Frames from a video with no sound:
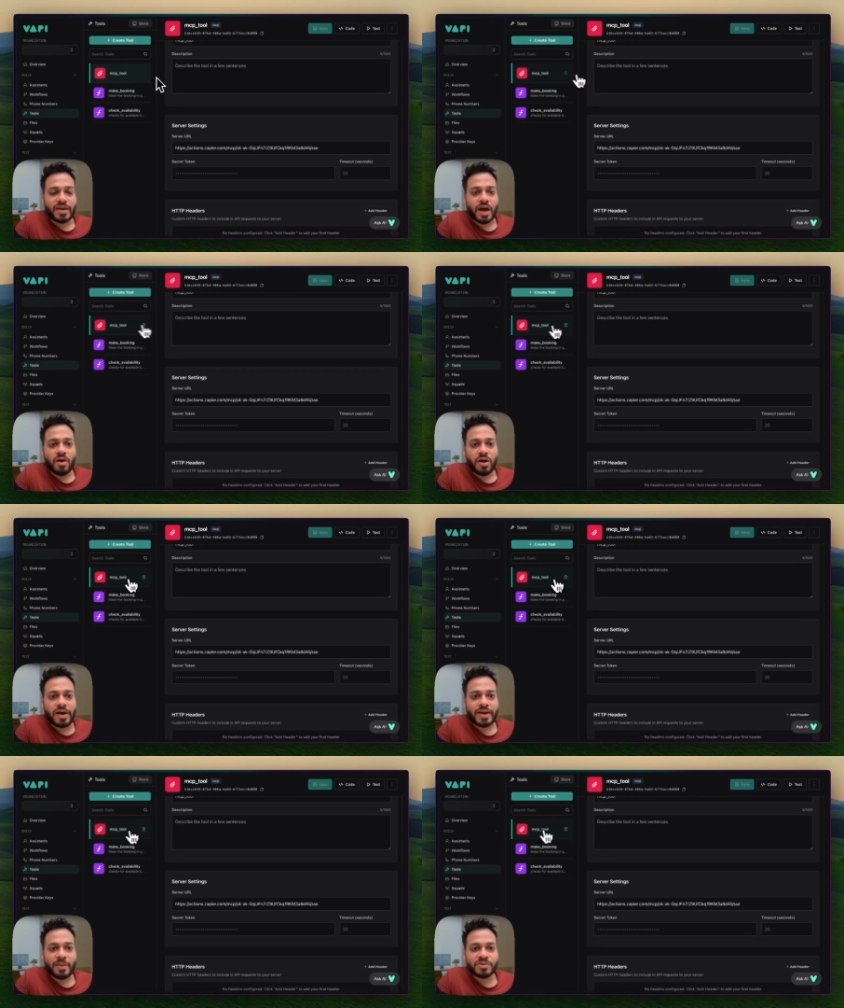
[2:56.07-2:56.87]
And
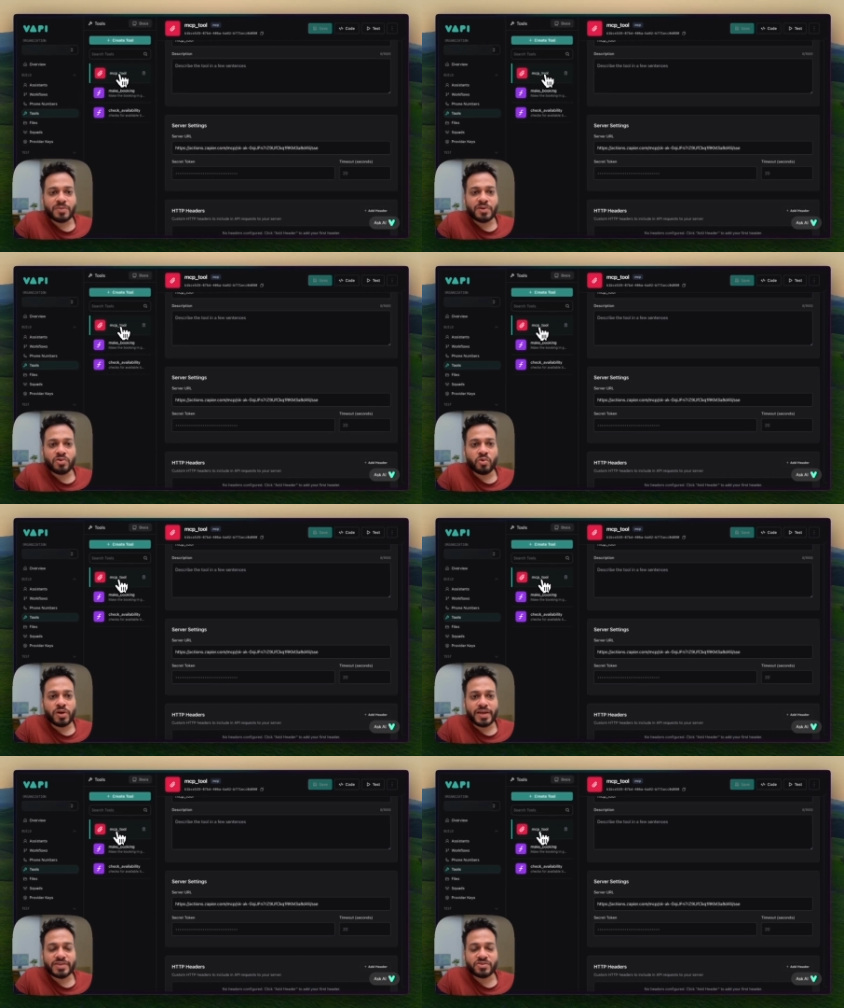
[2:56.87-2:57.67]
now our MCP
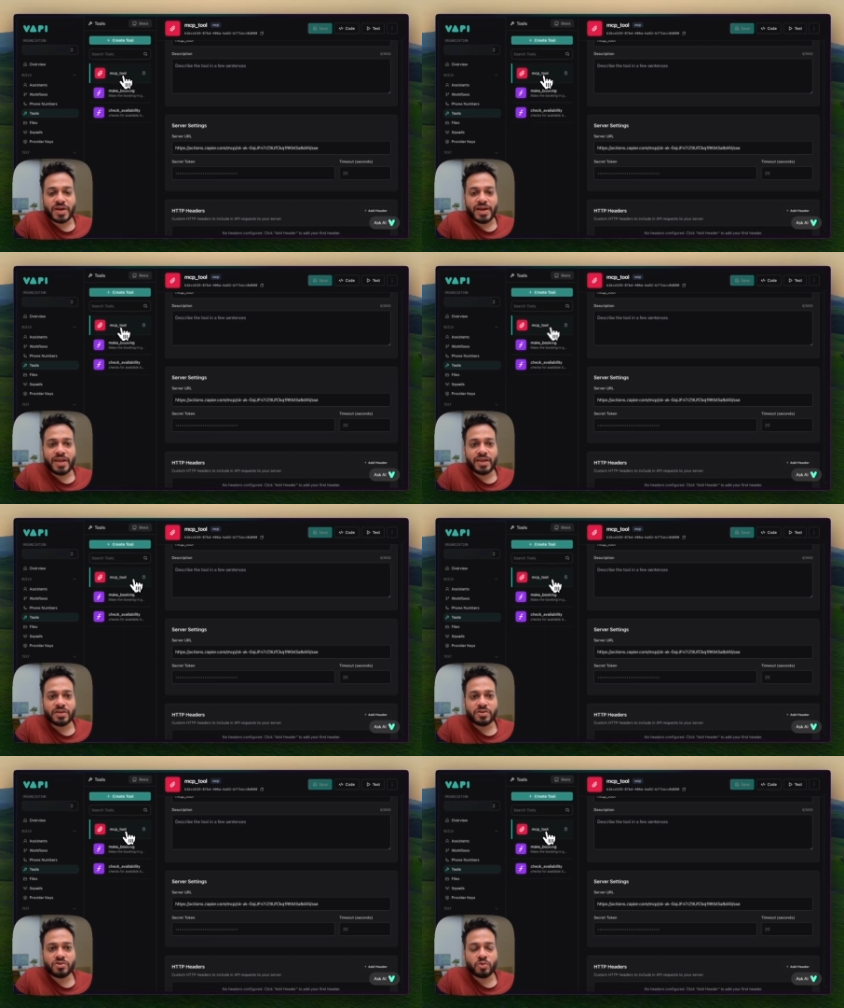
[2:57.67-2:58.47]
tool is ready
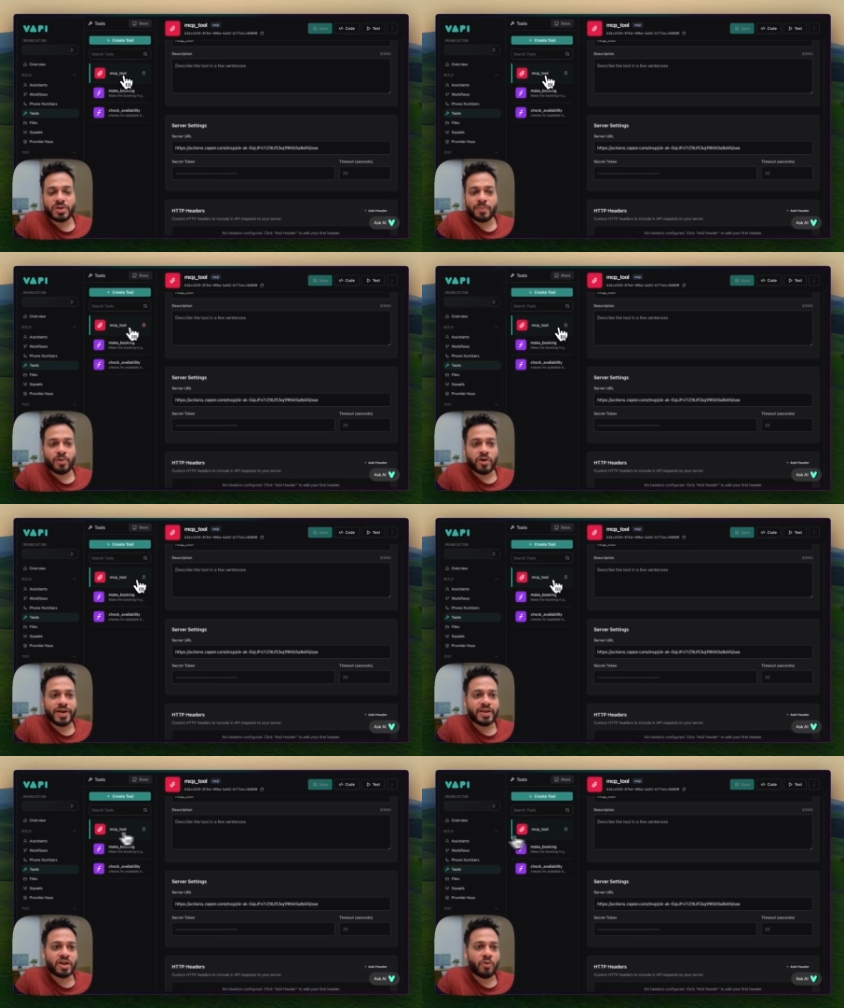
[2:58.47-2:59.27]
to be deployed.